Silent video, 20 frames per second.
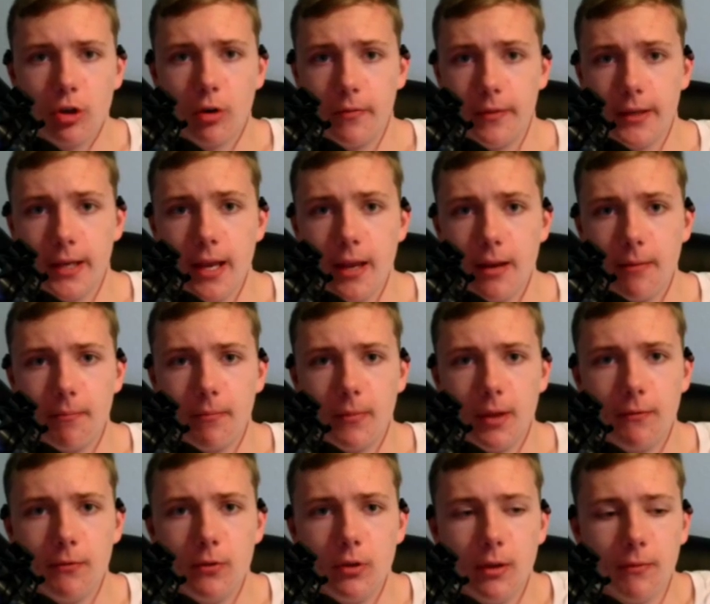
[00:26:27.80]
of the game,
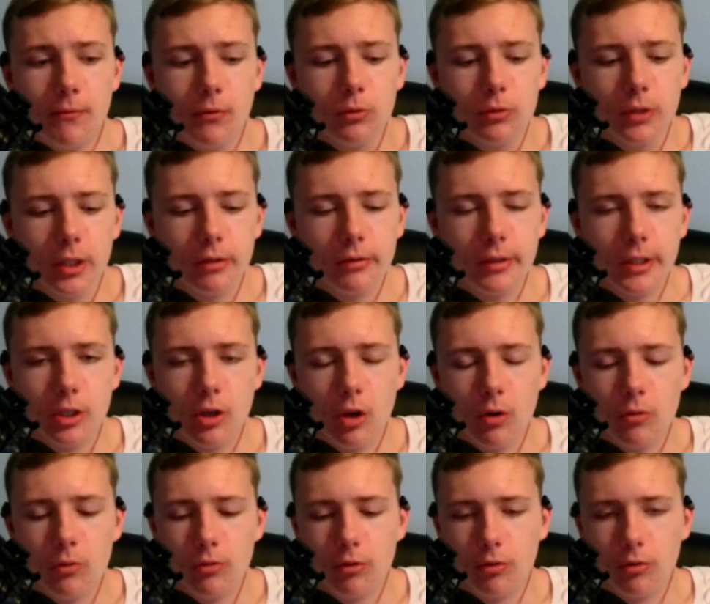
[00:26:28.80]
if you literally
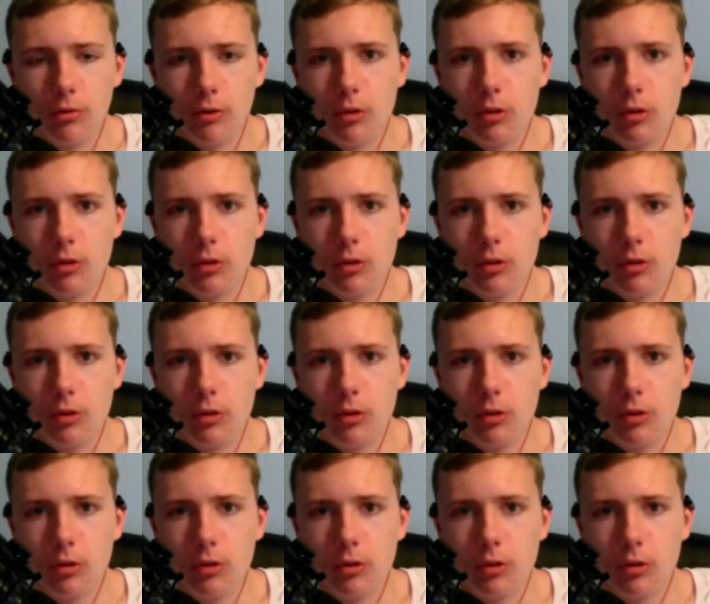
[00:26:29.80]
go through the